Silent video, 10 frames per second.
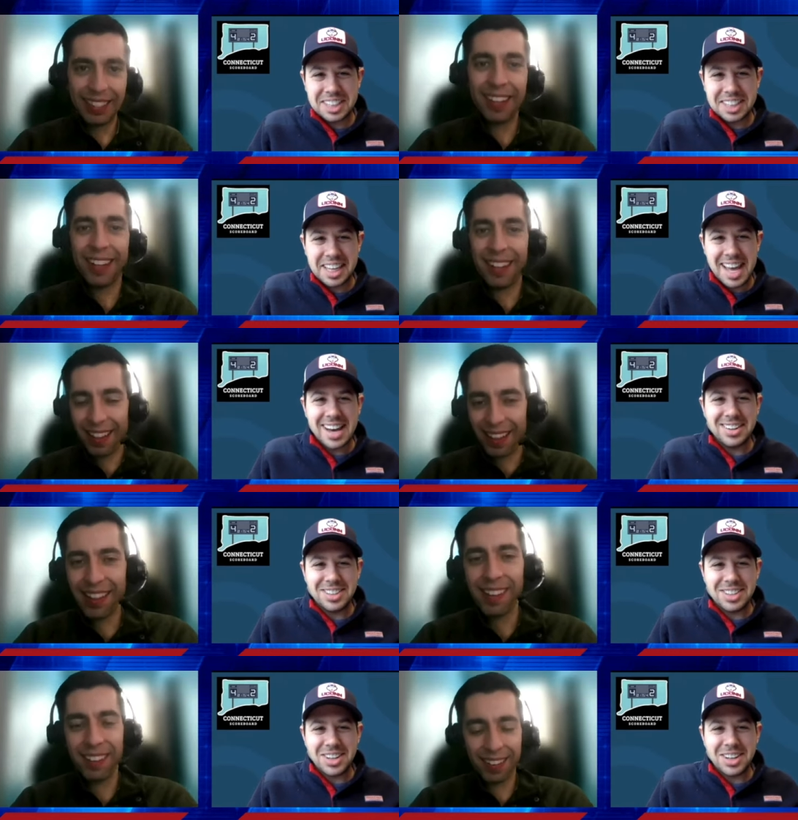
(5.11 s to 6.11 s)
Speaker 1: on the
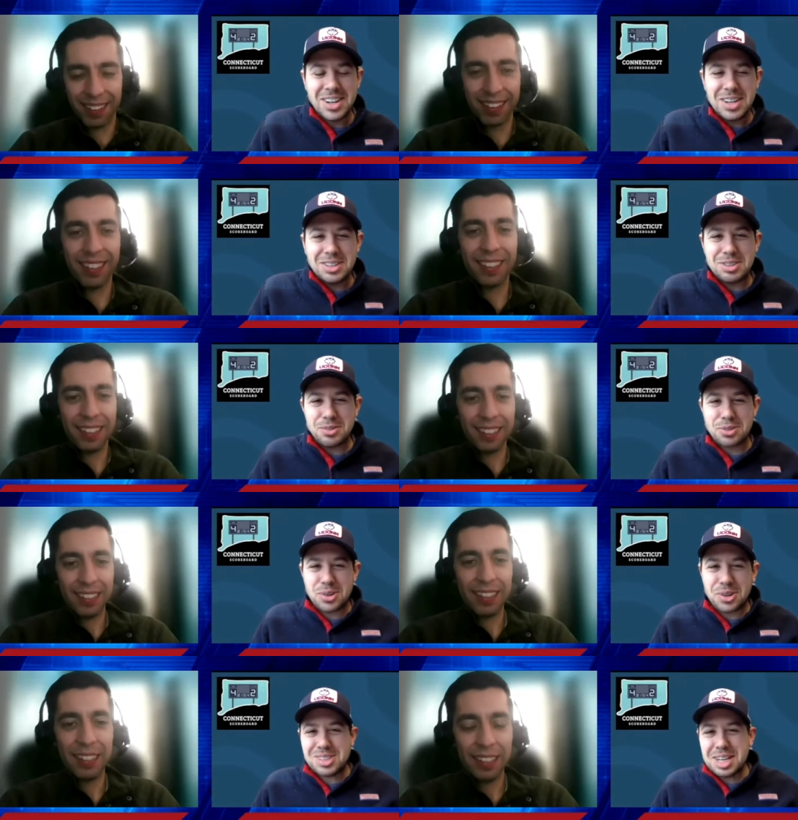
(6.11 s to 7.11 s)
calendar. So of
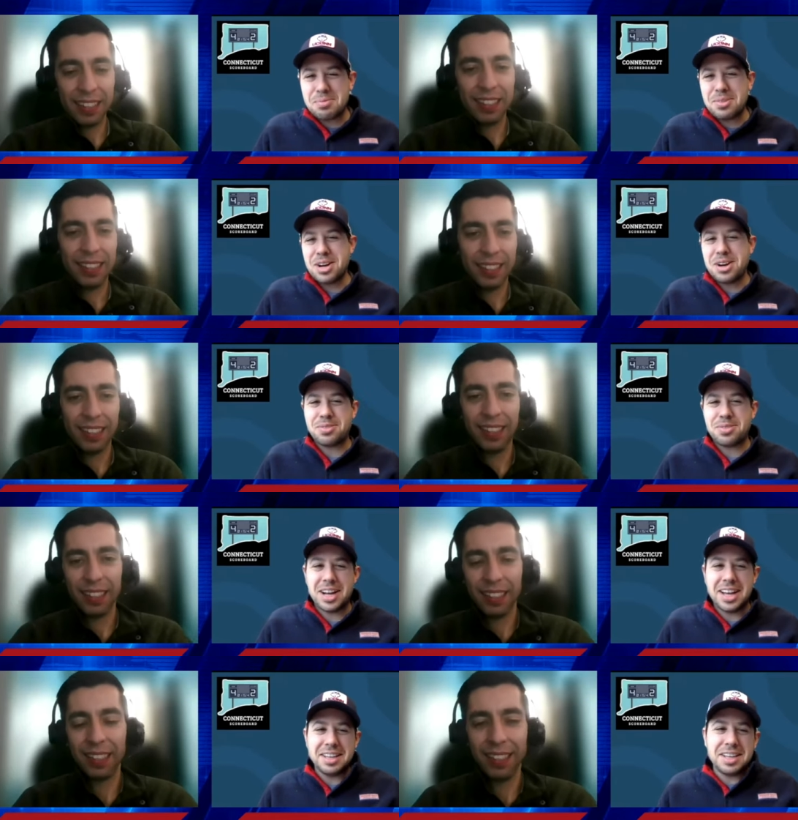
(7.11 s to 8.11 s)
course, we got to bring our
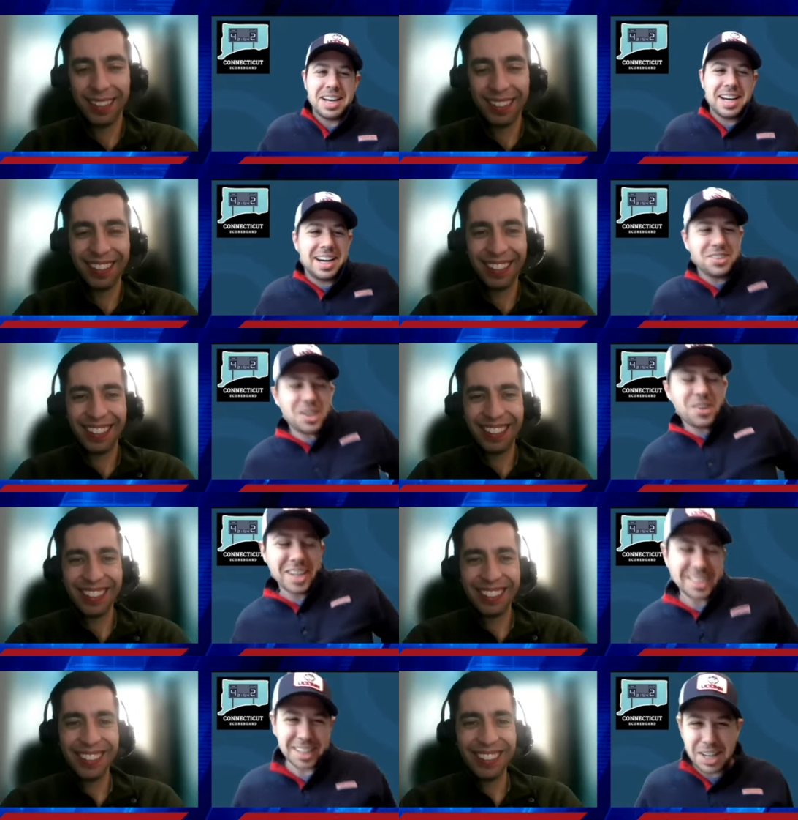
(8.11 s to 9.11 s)
friend uh, Andrei
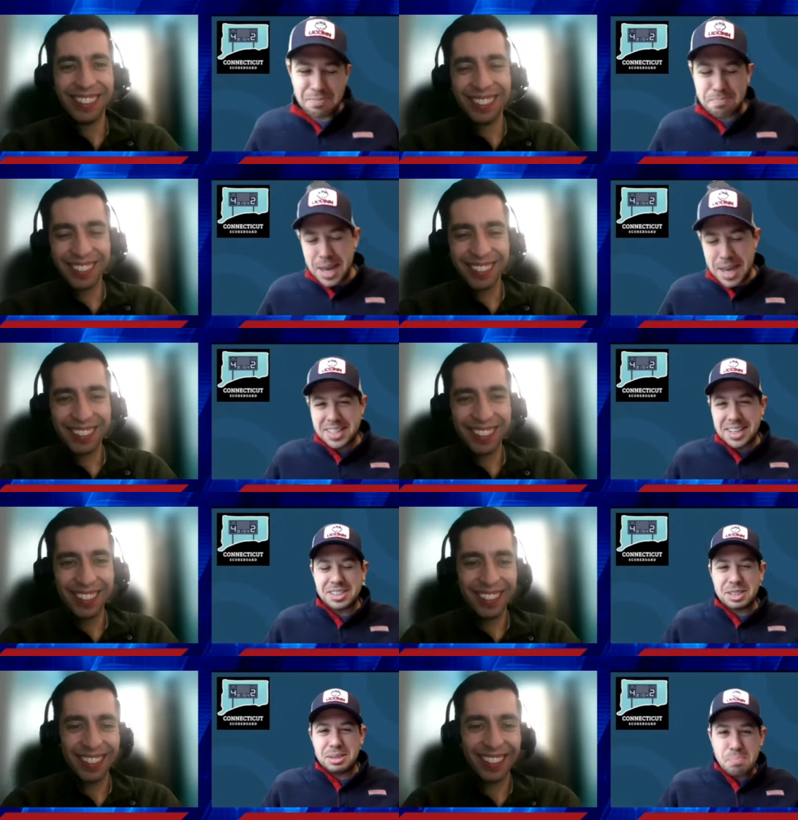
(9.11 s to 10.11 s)
Greska of Paint
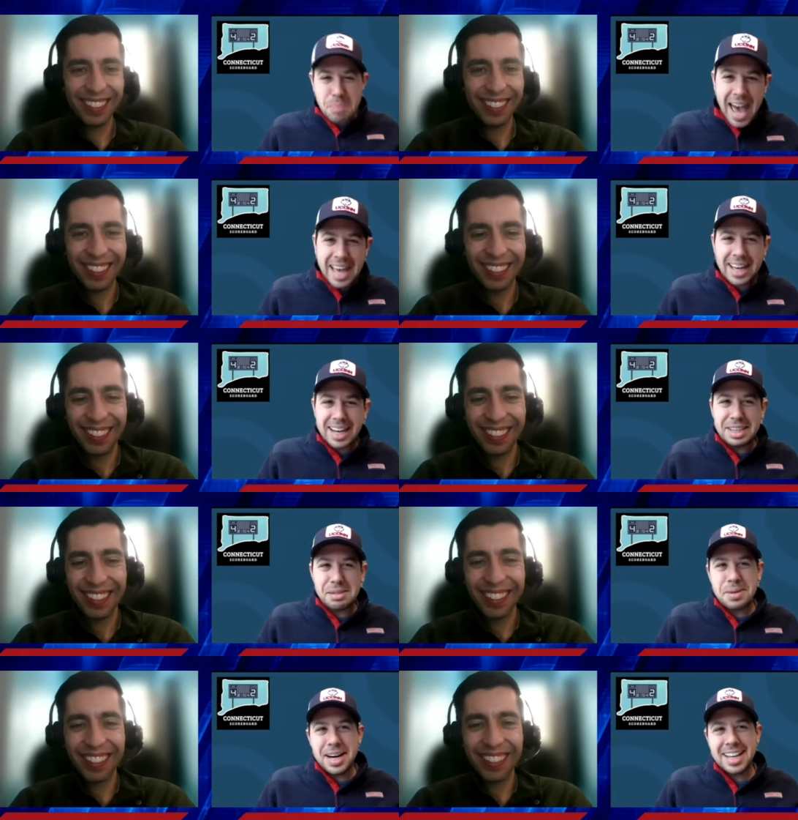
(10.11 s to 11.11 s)
Touches back on
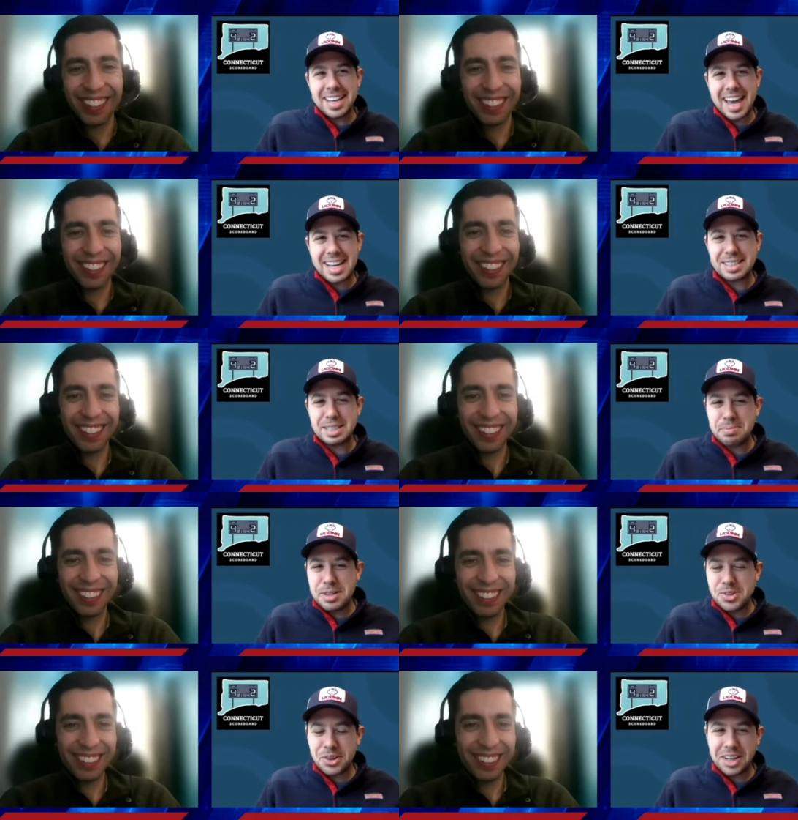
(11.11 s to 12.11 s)
the podcast. He's
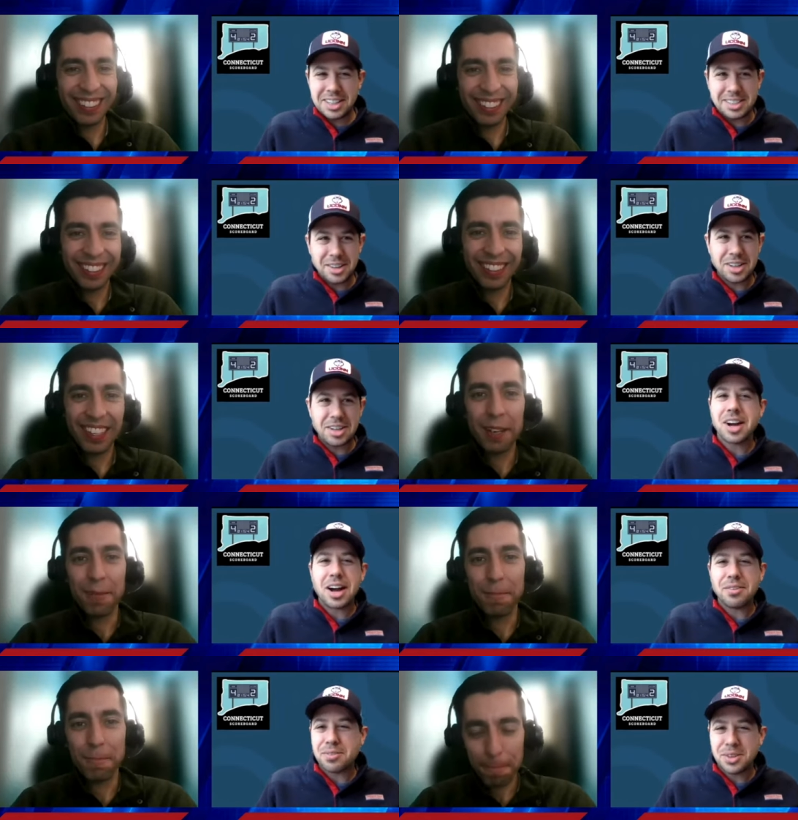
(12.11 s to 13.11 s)
been joining us year in year
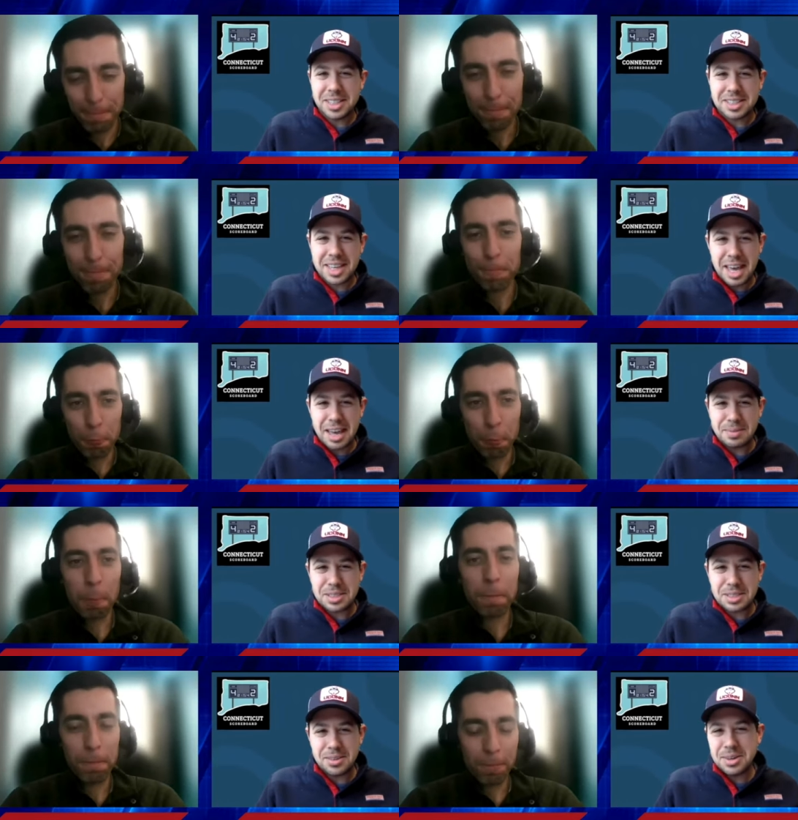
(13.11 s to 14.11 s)
out for these games
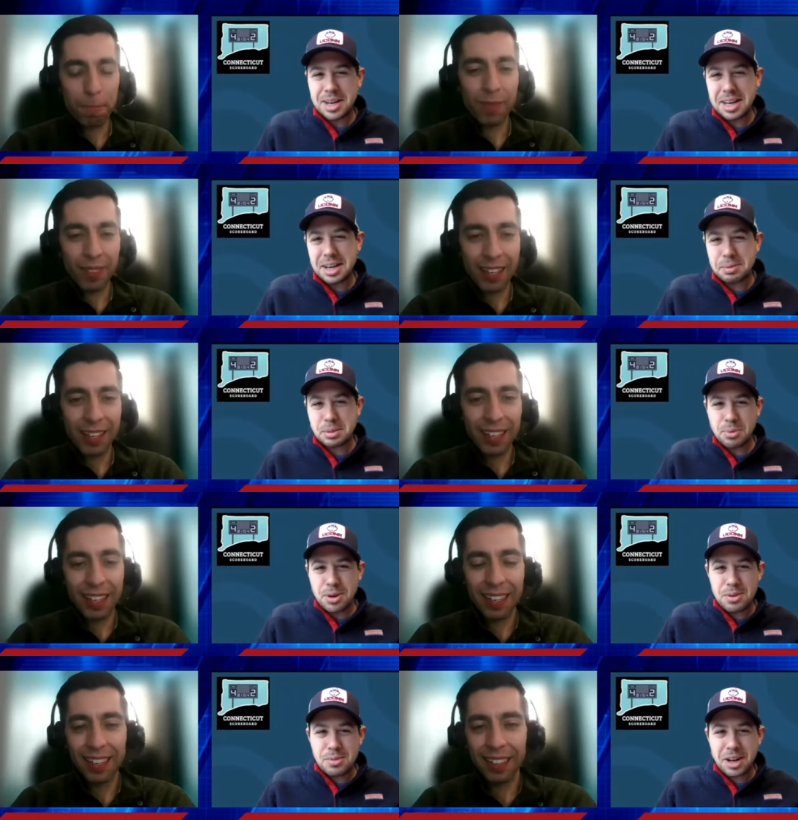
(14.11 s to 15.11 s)
to uh, help us
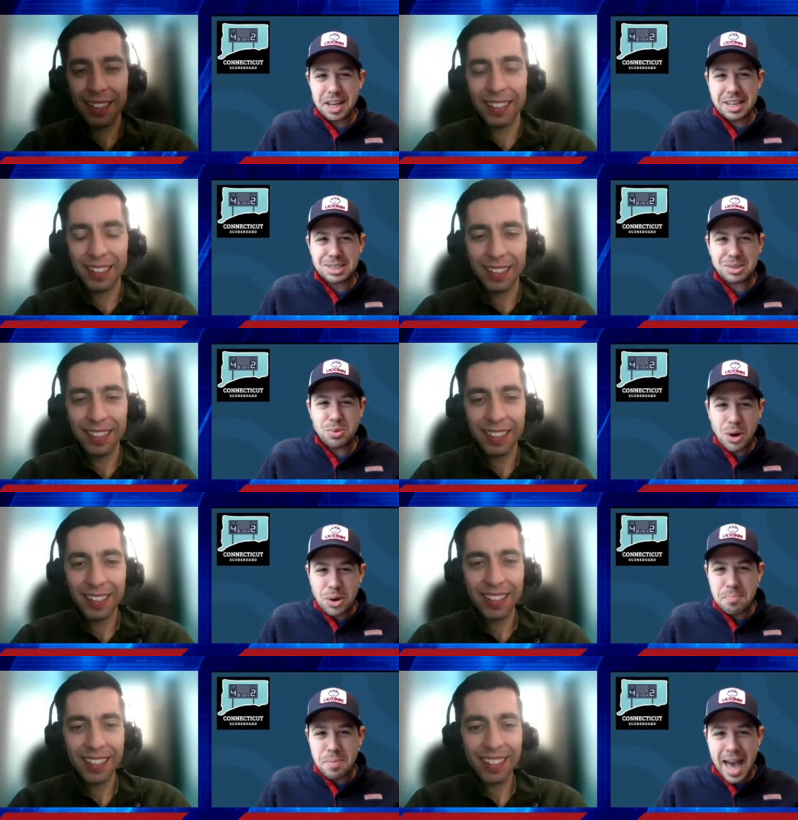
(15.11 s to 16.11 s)
preview Marquette. So
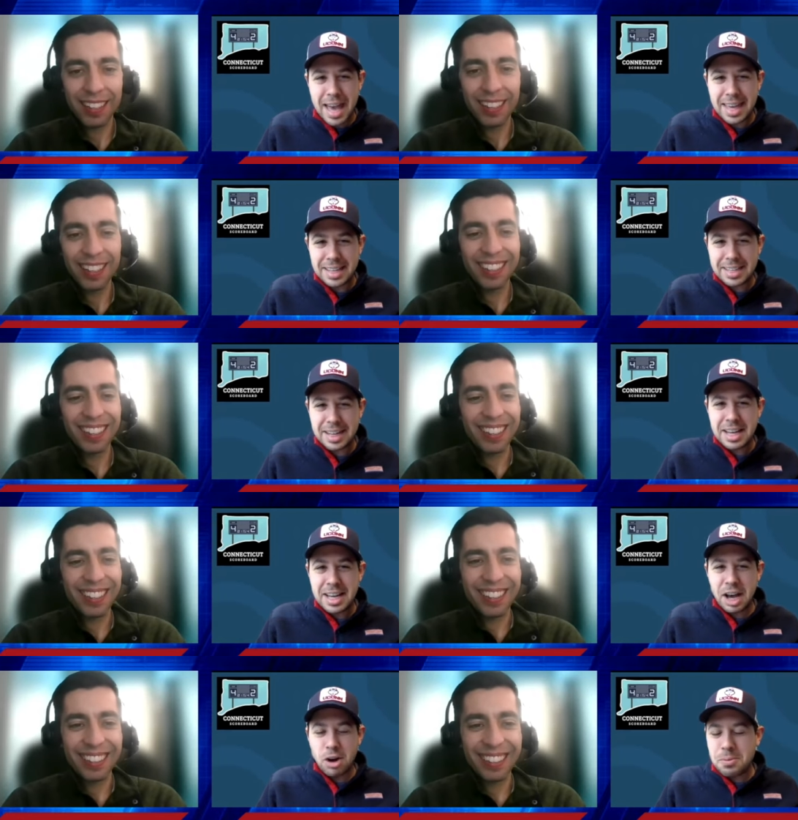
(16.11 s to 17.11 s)
welcome back, and uh,
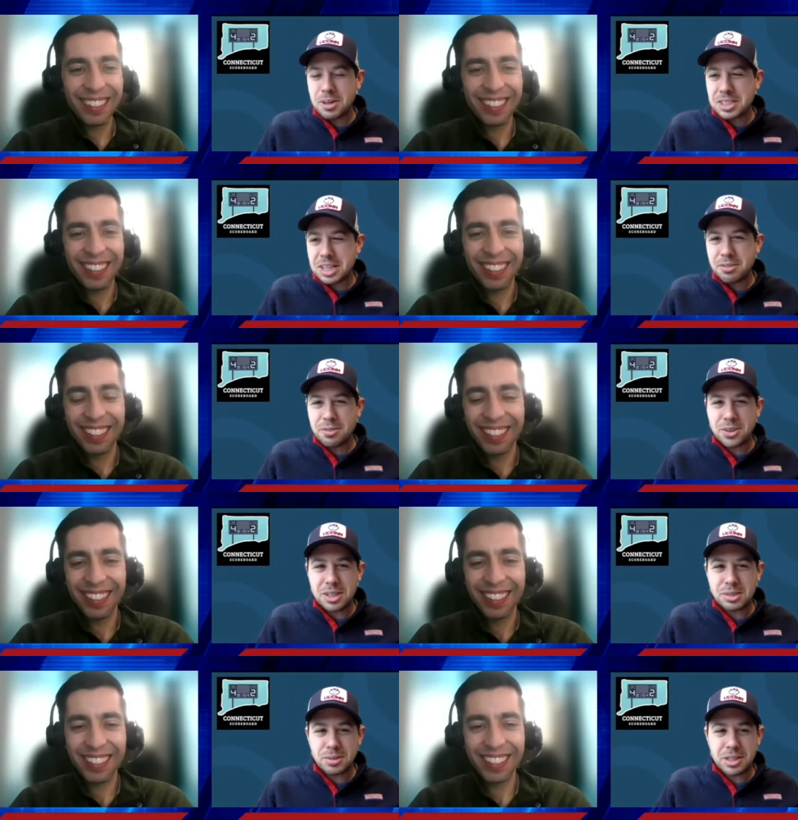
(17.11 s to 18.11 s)
I hope you're excited for
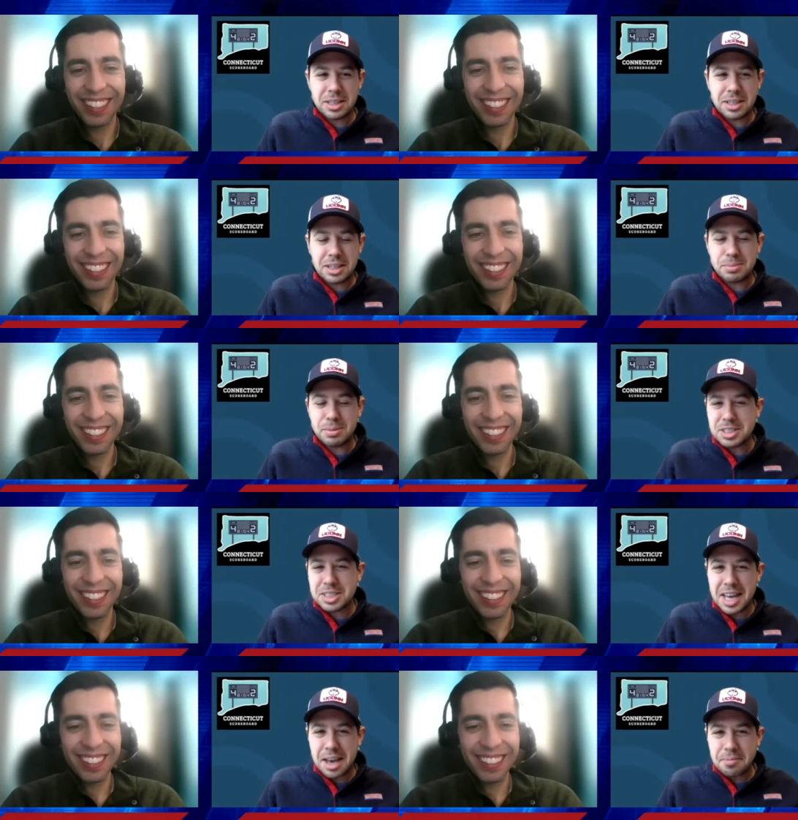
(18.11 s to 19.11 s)
this one uh, as much as
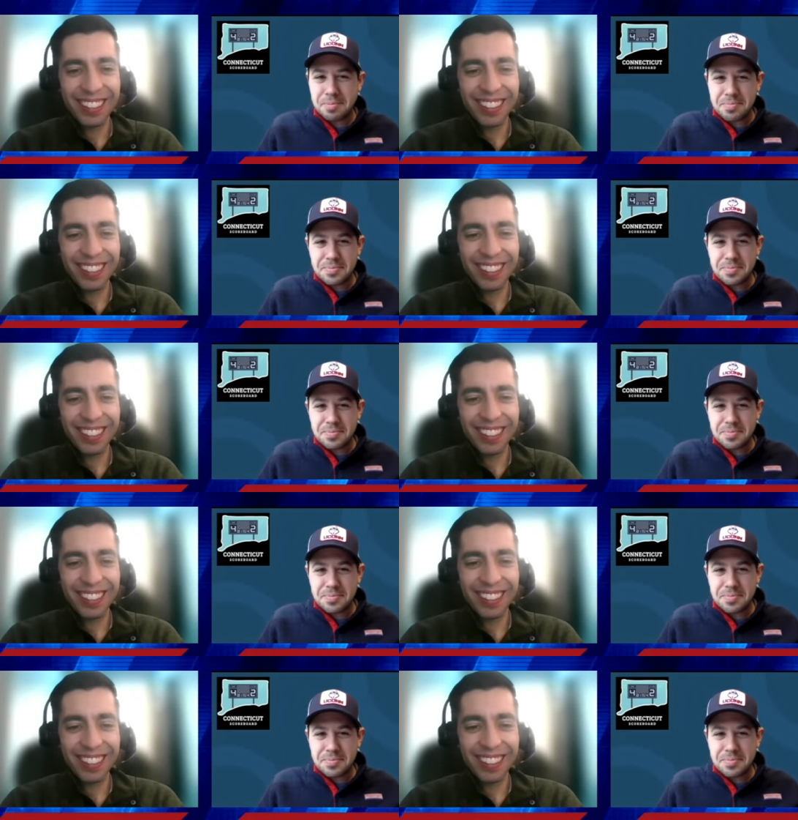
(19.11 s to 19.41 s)
I am.